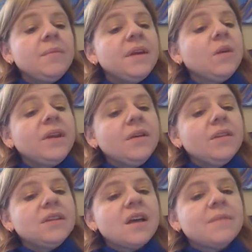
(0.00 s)

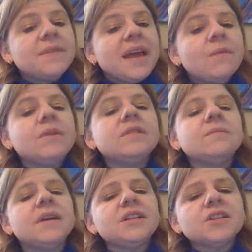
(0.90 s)
Pinguino the tomcat
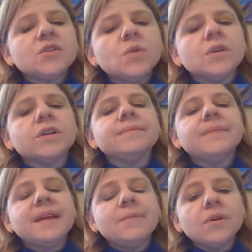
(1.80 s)
was much cooler
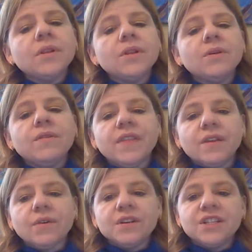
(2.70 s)
and more aloof
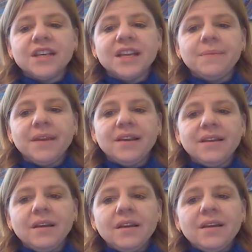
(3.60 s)
than Orangey had
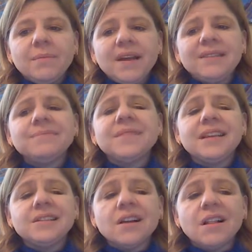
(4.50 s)
been, but
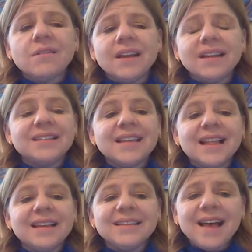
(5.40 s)
he tolerated
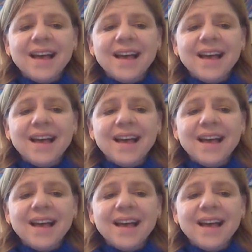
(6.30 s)
Sally's